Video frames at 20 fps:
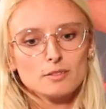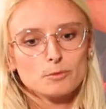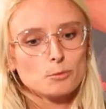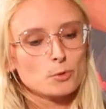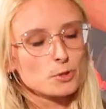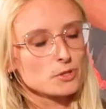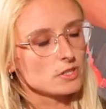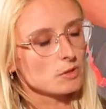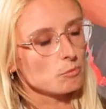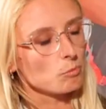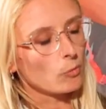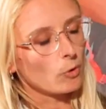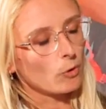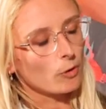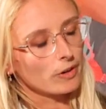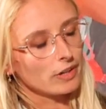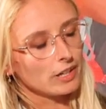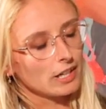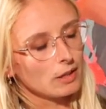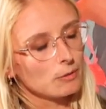was the
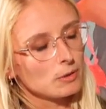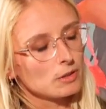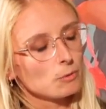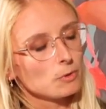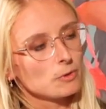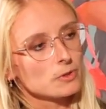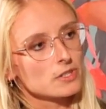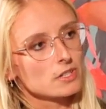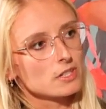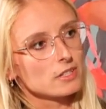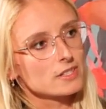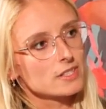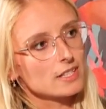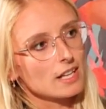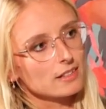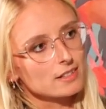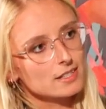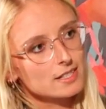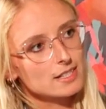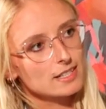morning, when was the
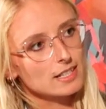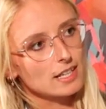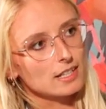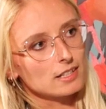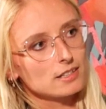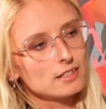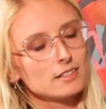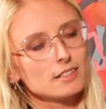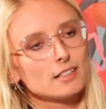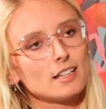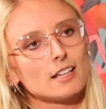sunset,